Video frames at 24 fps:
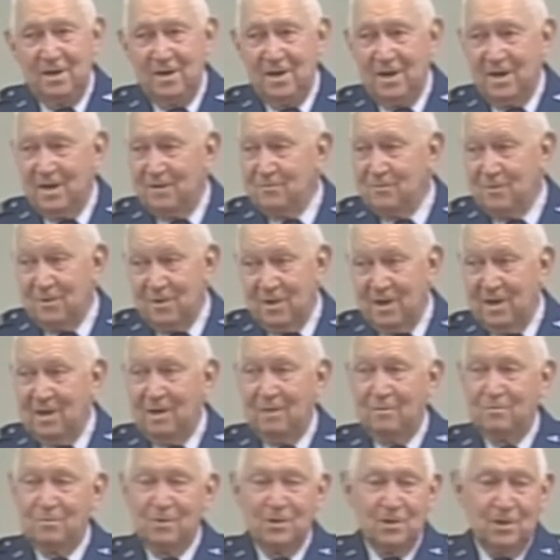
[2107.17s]
Now I'd rather
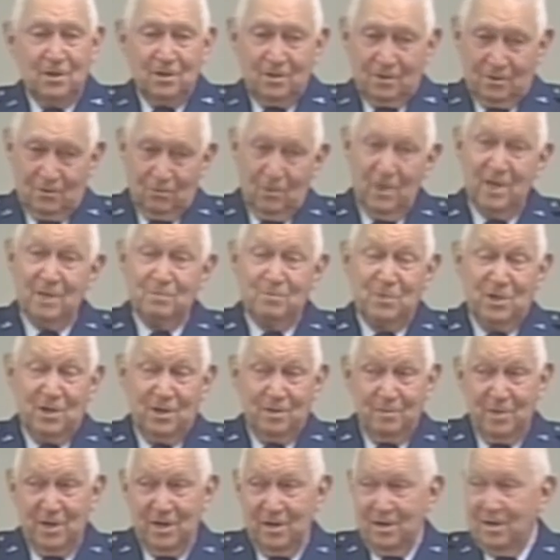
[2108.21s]
have the wet
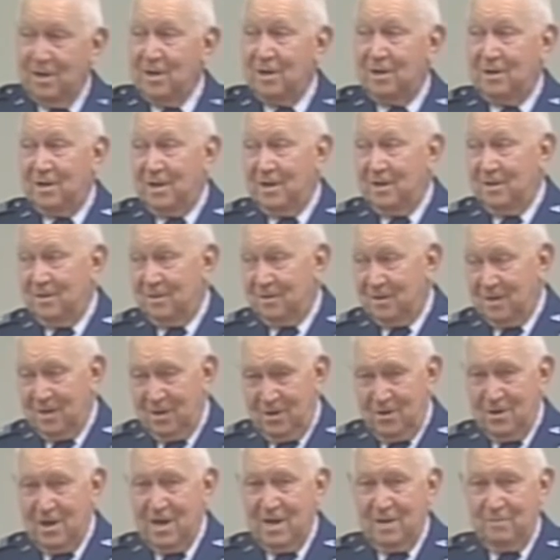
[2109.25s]
beriberi any day than a
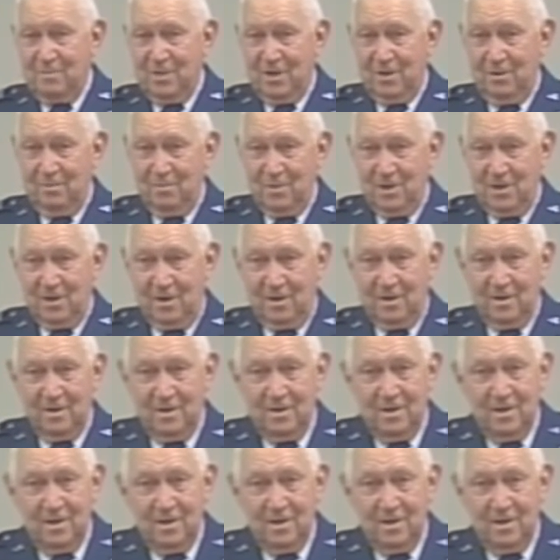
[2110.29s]
dry beriberi,